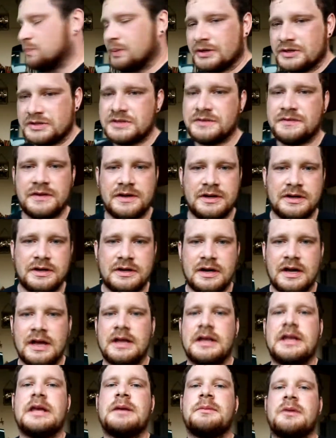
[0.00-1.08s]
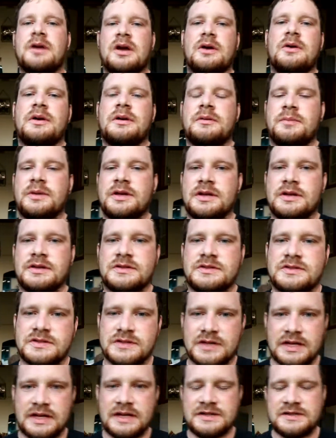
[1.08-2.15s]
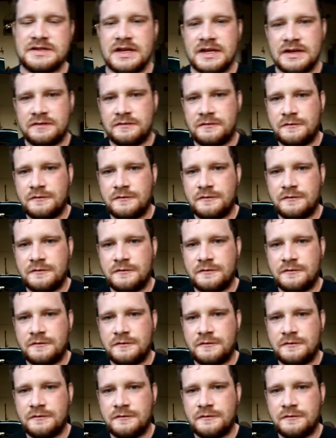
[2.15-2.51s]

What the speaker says: persevere and keep going because, like I said,